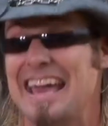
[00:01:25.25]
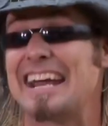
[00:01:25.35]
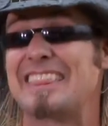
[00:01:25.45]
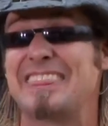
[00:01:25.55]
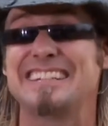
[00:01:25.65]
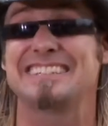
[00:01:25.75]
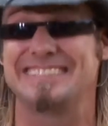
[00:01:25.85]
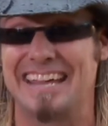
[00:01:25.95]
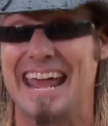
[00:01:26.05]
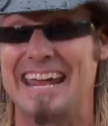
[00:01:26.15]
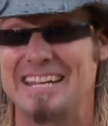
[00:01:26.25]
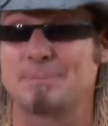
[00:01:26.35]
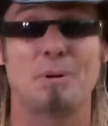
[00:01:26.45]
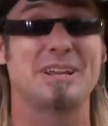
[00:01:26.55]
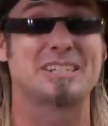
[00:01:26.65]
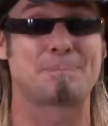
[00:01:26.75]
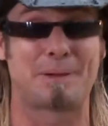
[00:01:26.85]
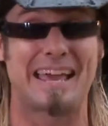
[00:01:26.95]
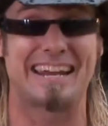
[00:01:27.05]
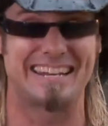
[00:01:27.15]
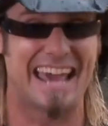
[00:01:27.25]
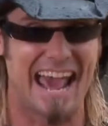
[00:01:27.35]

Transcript: and I think today he's putting his plan into